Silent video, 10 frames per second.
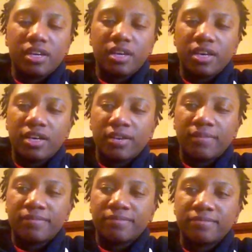
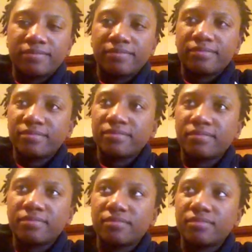Um,
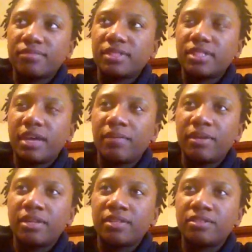I
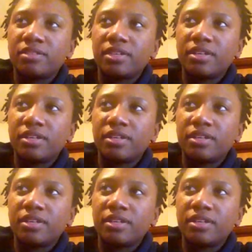mean,